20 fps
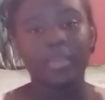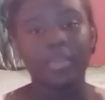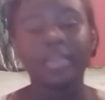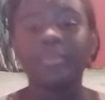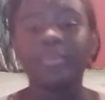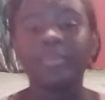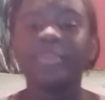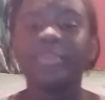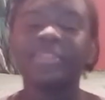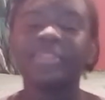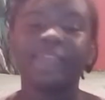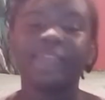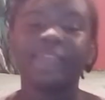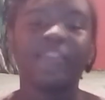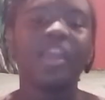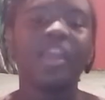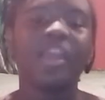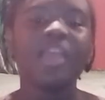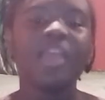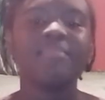work with
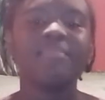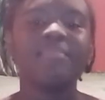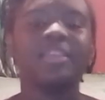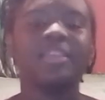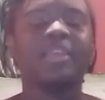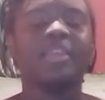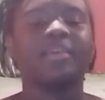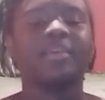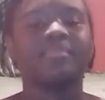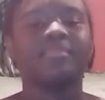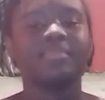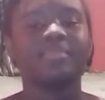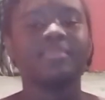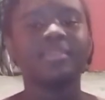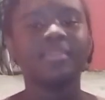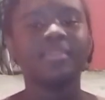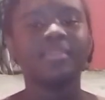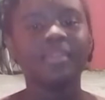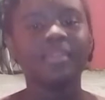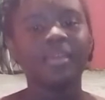different art
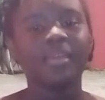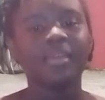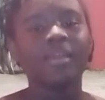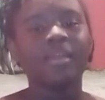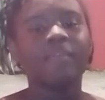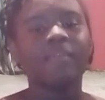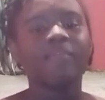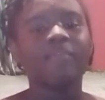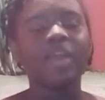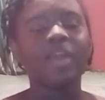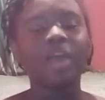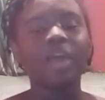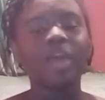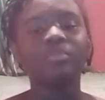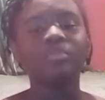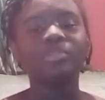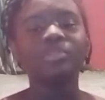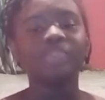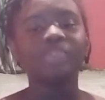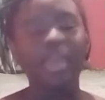mediums. For
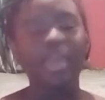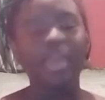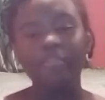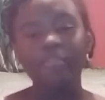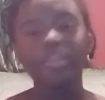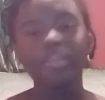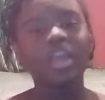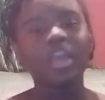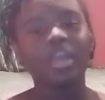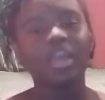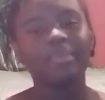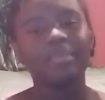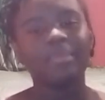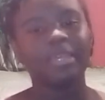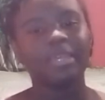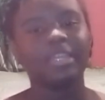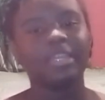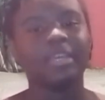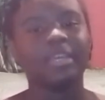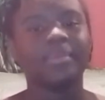almost every art
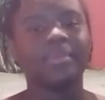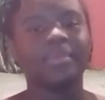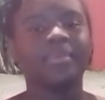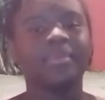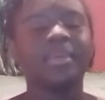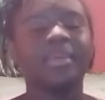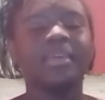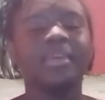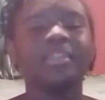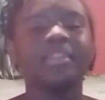medium,